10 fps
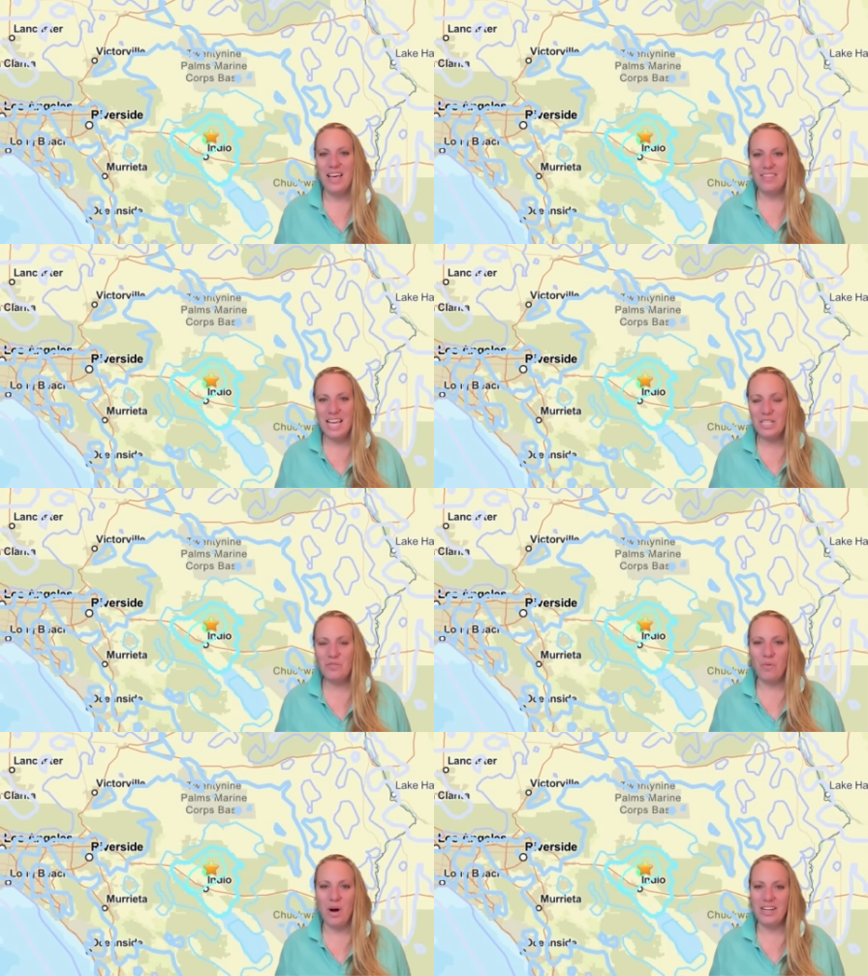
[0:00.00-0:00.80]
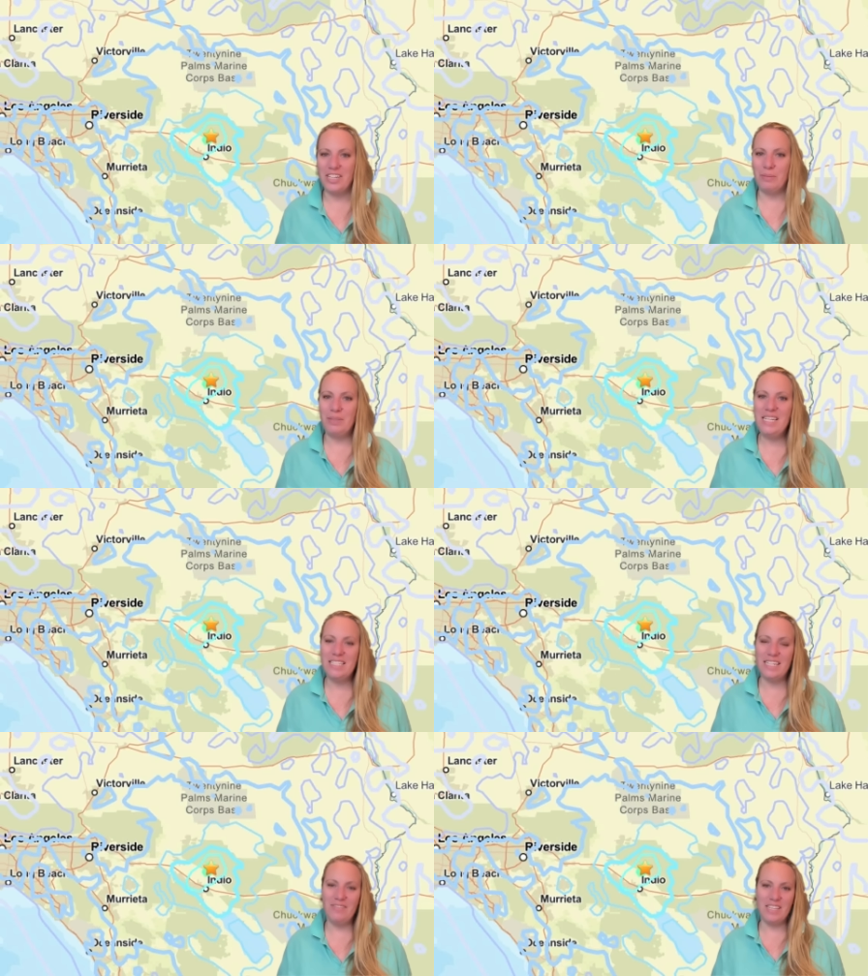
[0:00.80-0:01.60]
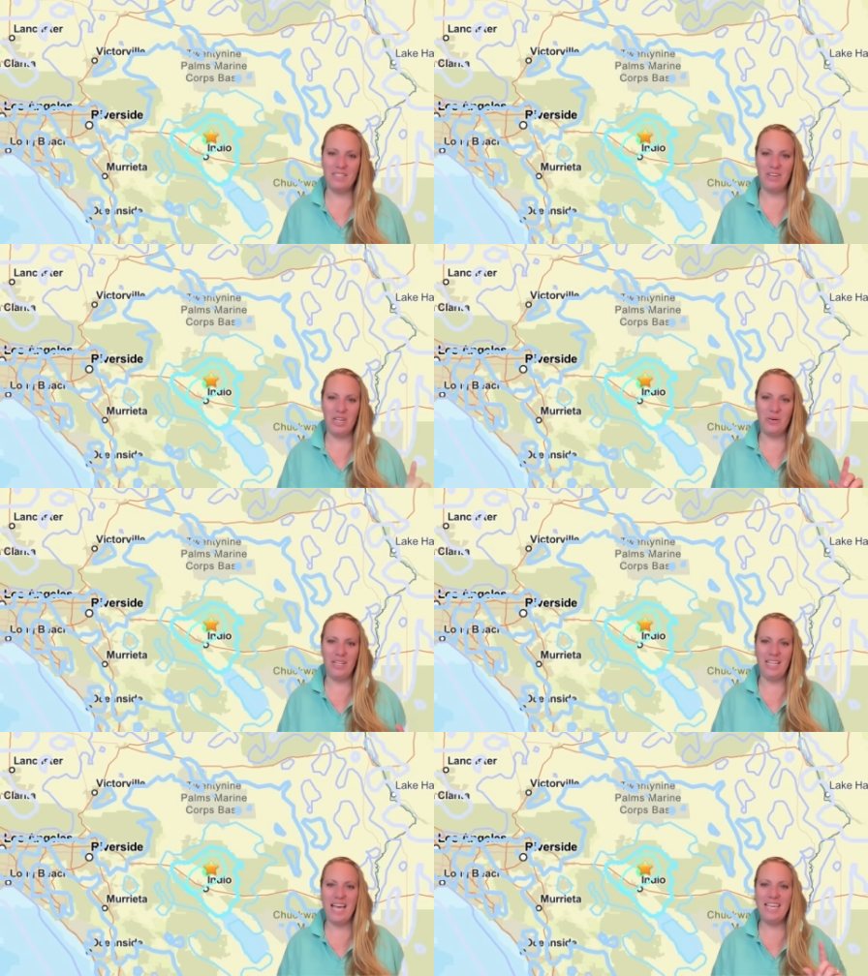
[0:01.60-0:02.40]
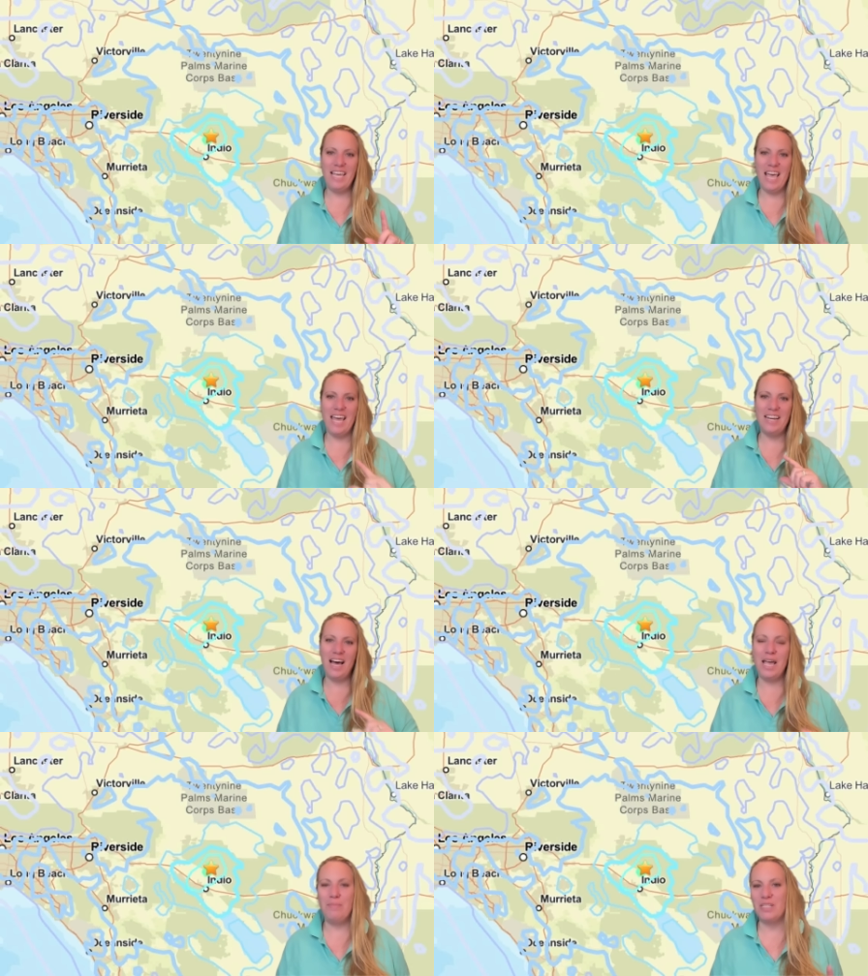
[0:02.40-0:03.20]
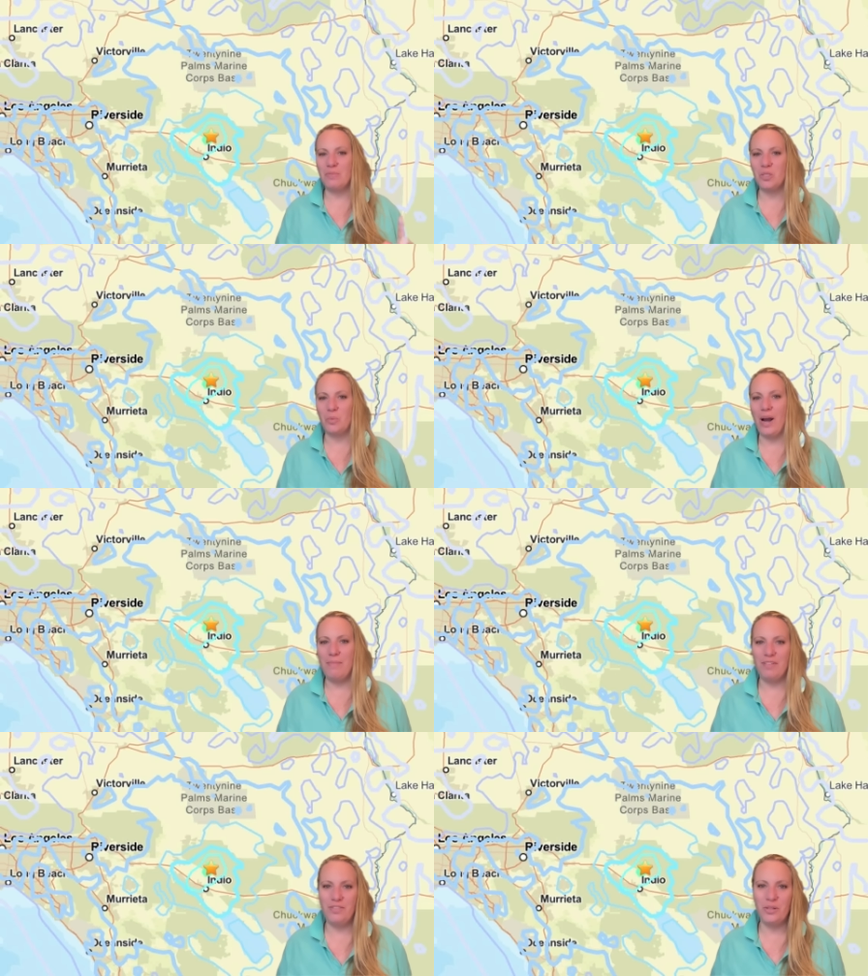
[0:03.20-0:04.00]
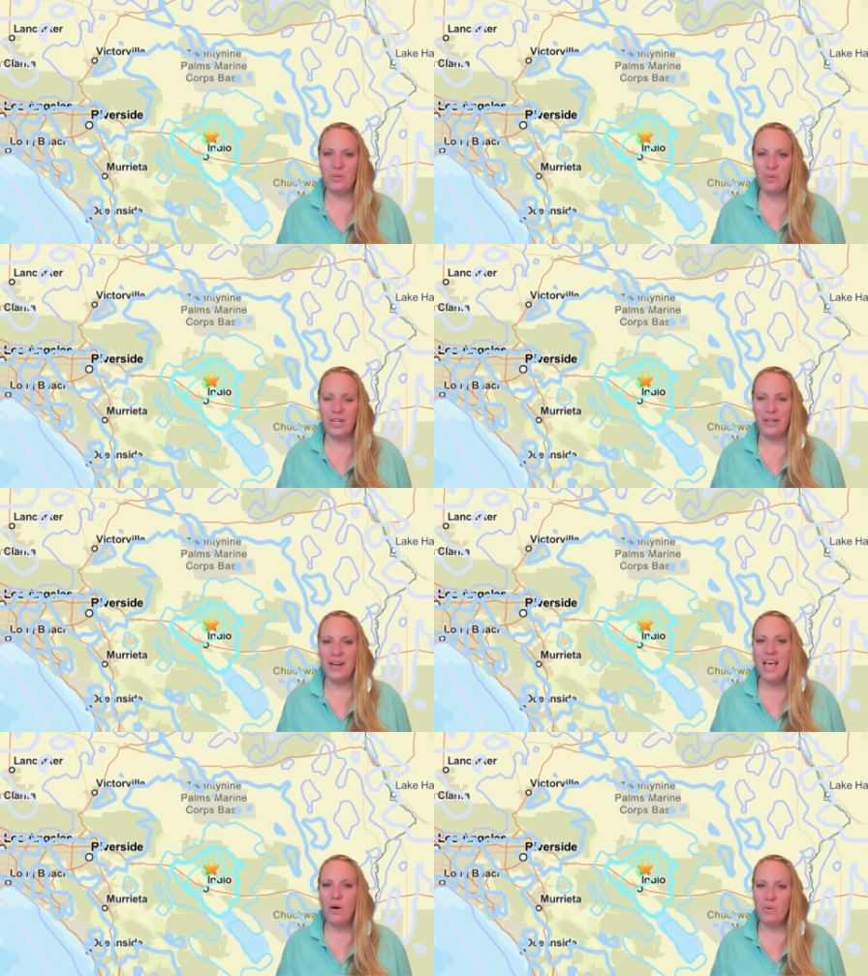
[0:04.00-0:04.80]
thanks for watching. Please leave this video a like and a hype subscribe if you're new here.